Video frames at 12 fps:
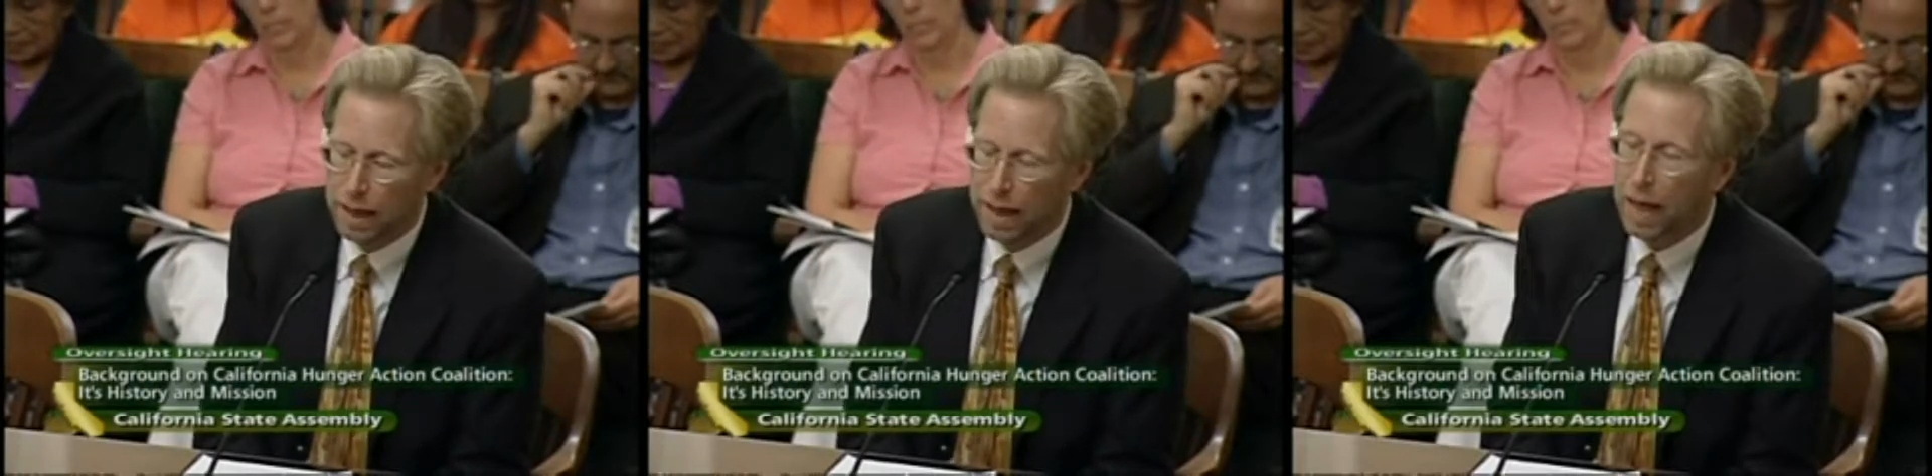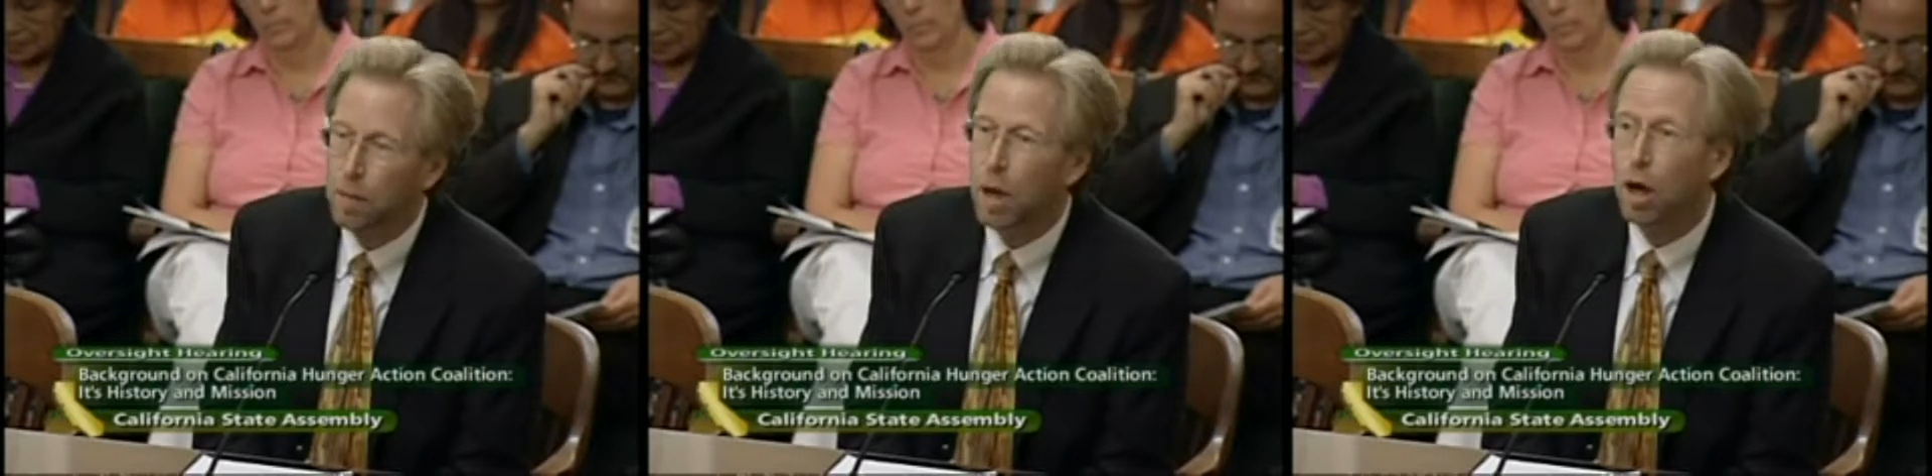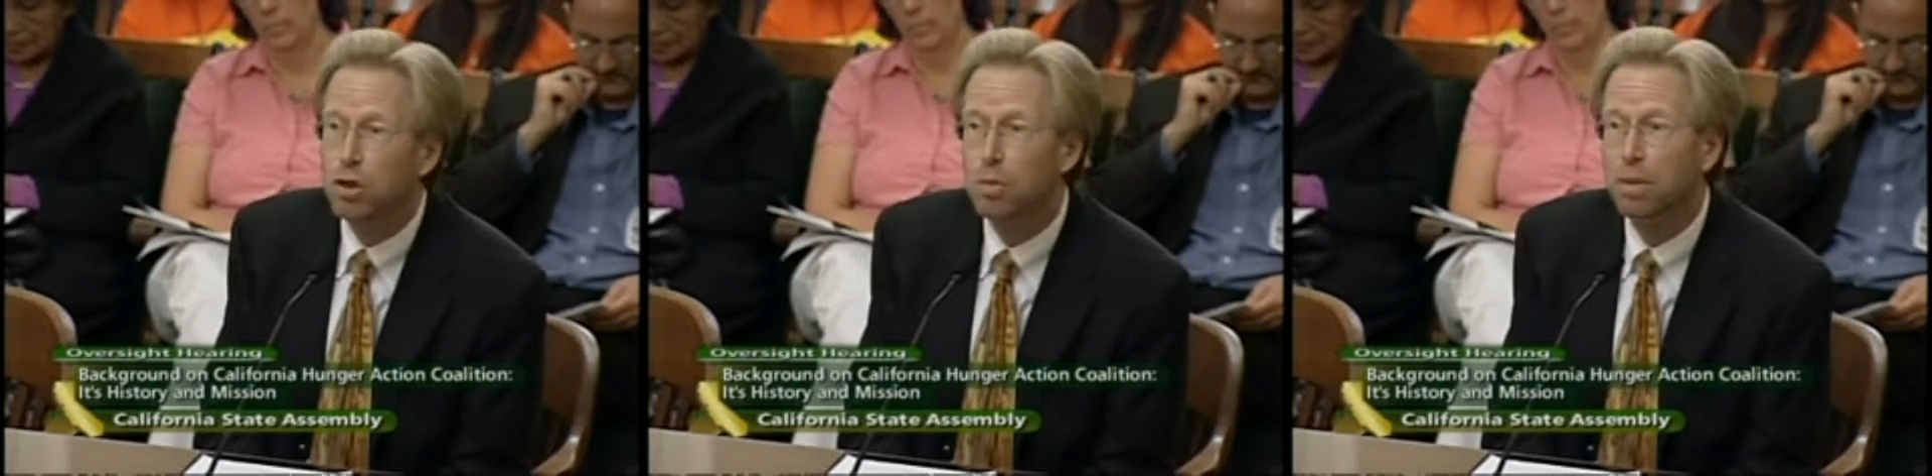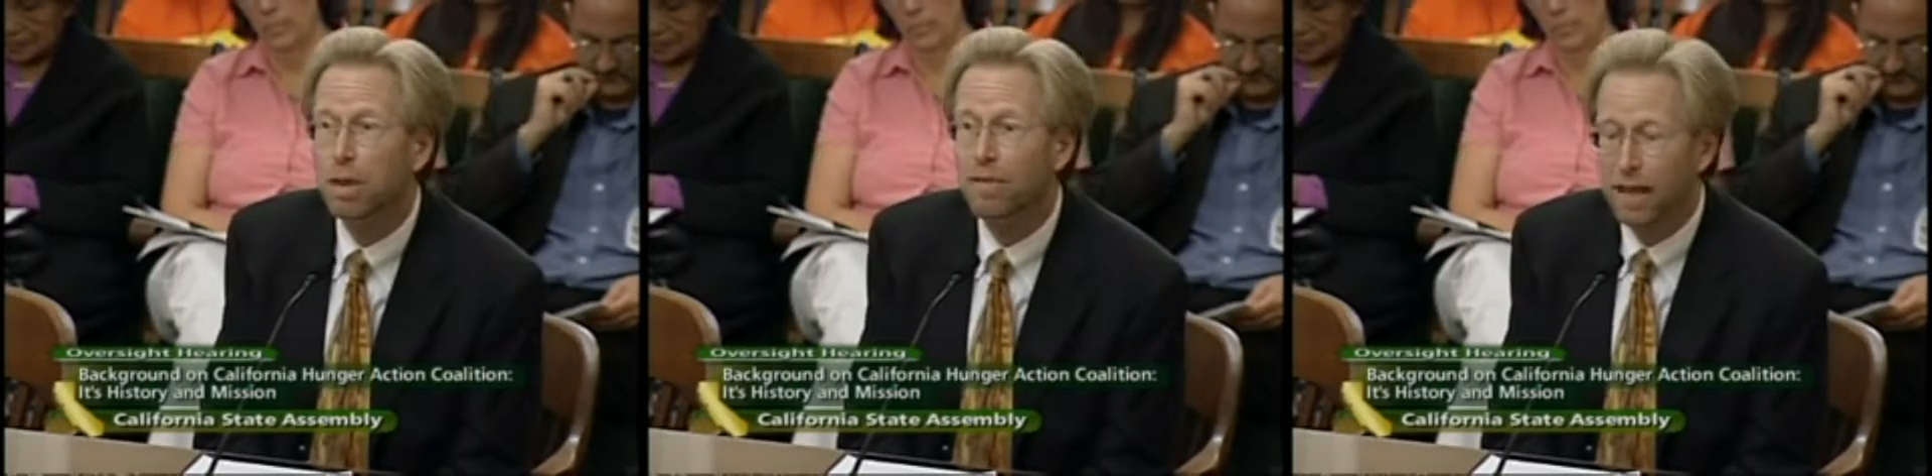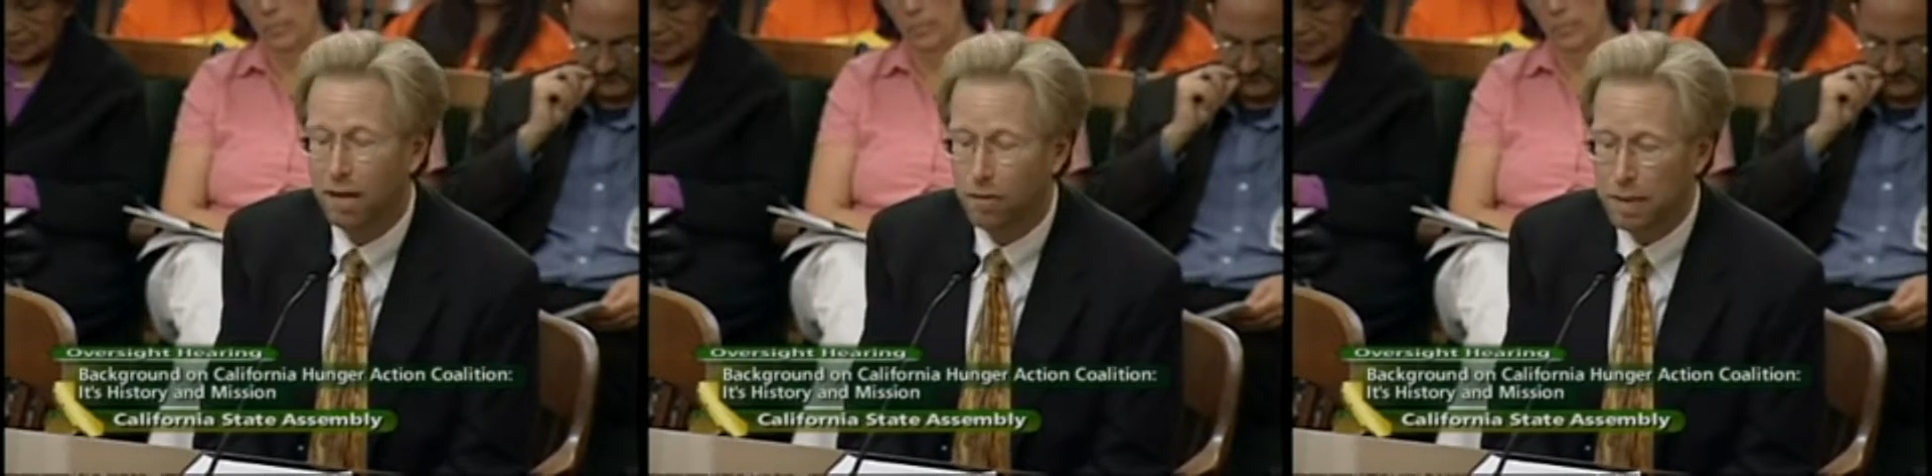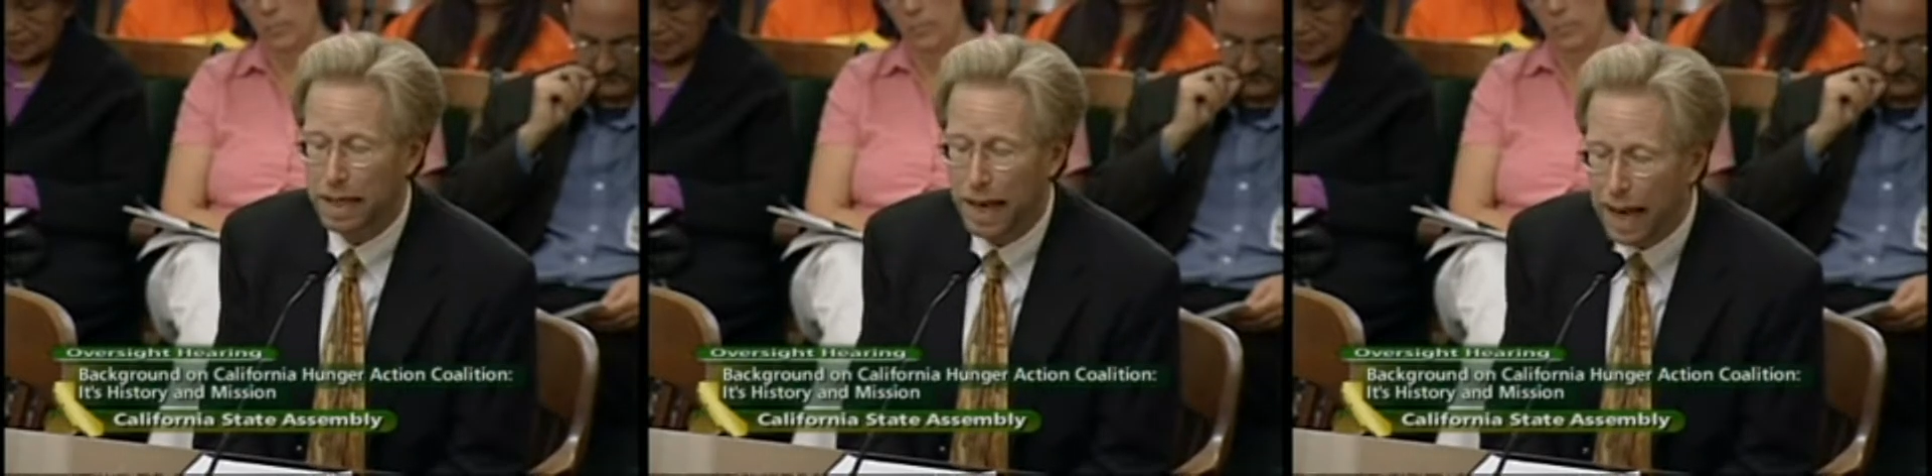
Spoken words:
And we also believe that government